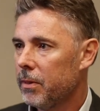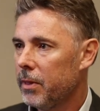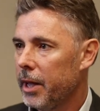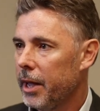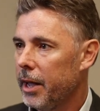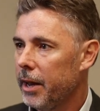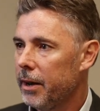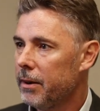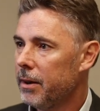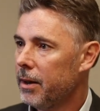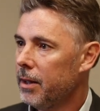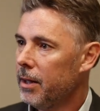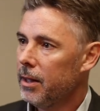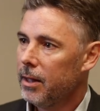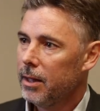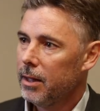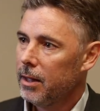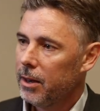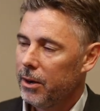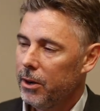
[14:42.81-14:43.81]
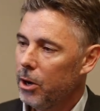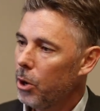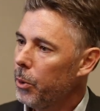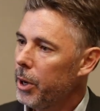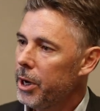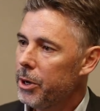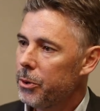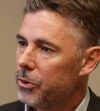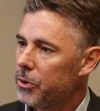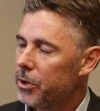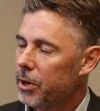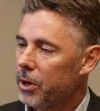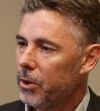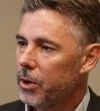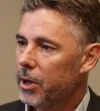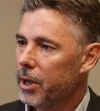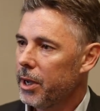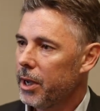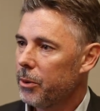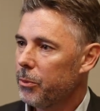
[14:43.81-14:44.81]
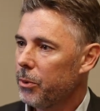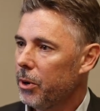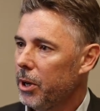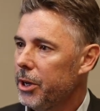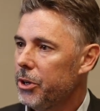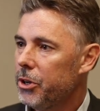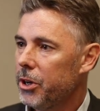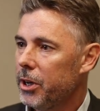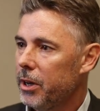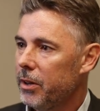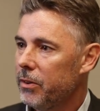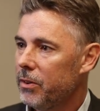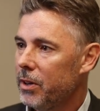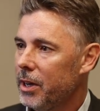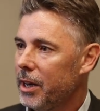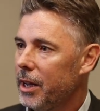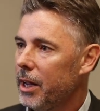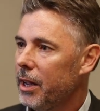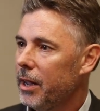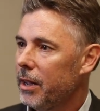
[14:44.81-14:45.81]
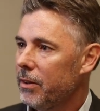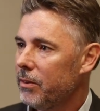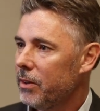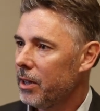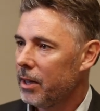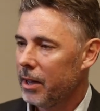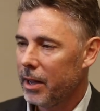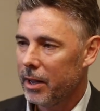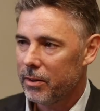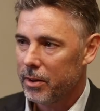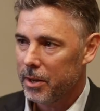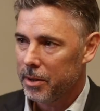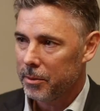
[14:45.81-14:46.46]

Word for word: They had no interest in looking at religion as an as a as